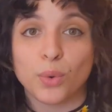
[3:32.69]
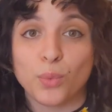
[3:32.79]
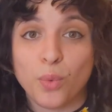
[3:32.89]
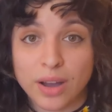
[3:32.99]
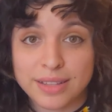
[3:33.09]

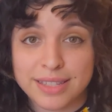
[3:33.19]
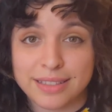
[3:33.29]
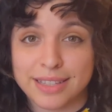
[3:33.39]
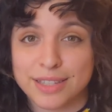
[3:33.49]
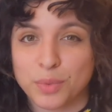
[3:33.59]
1 to
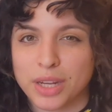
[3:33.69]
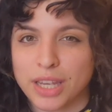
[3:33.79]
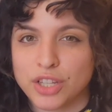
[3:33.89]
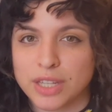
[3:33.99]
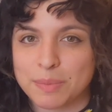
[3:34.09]
list what
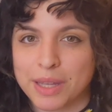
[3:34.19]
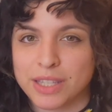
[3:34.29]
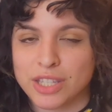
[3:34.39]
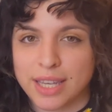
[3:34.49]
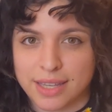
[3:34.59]
each
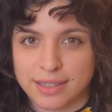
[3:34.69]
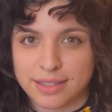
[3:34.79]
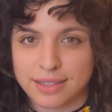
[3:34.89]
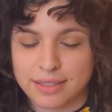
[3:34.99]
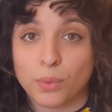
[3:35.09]
expense
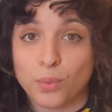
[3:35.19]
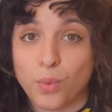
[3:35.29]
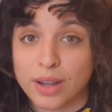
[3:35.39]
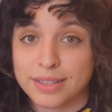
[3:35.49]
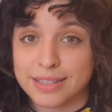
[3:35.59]
is.
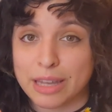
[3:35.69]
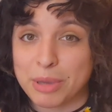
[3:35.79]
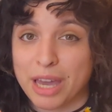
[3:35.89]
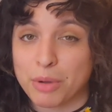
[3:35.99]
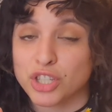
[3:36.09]
1 to tell
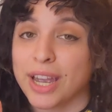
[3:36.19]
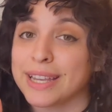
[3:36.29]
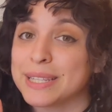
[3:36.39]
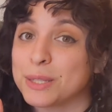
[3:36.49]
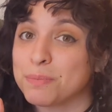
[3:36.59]
me how much I
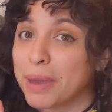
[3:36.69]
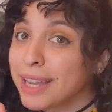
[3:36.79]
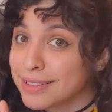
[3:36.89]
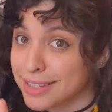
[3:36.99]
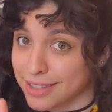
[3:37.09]

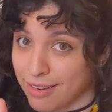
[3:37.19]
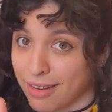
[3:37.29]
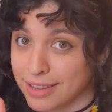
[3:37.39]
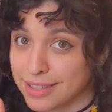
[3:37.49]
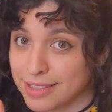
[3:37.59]
expect it to
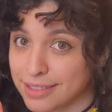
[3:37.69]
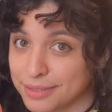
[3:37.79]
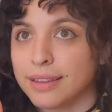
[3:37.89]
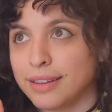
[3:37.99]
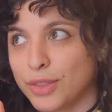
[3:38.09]
cost.
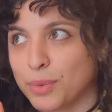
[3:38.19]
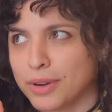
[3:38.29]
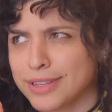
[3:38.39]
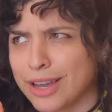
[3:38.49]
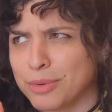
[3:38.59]
In other
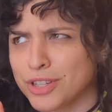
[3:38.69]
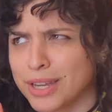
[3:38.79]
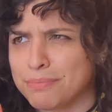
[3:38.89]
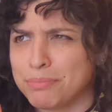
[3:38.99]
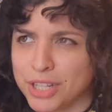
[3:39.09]
words, how much I
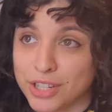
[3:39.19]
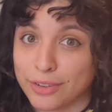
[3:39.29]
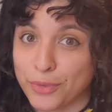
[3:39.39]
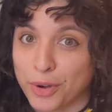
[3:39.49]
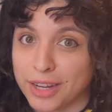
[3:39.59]
am
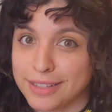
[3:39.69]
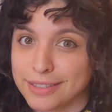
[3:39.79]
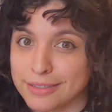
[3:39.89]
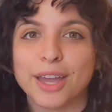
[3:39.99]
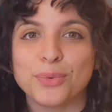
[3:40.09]
budgeting for it.
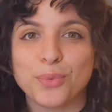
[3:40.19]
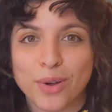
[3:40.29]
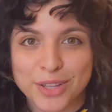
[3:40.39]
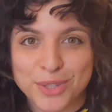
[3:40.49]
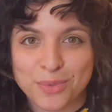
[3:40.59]
And
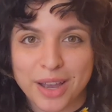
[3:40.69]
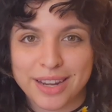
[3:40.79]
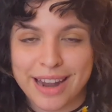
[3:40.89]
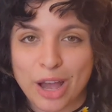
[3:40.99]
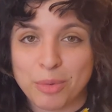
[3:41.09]
1 to write
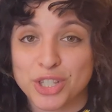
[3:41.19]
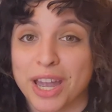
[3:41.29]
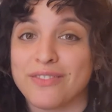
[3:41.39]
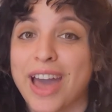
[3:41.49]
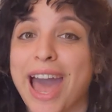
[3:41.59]
in how much
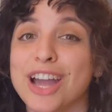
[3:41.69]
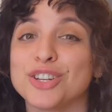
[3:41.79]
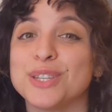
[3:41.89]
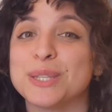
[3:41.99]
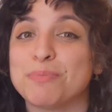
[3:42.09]
I've
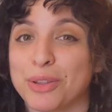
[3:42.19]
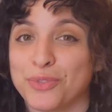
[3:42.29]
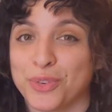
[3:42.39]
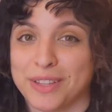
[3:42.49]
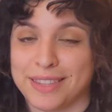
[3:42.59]
actually spent
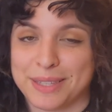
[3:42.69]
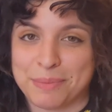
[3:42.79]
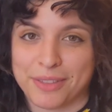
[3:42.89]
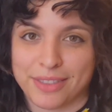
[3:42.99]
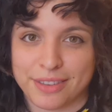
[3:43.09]
for it this
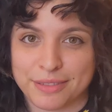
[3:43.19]
month.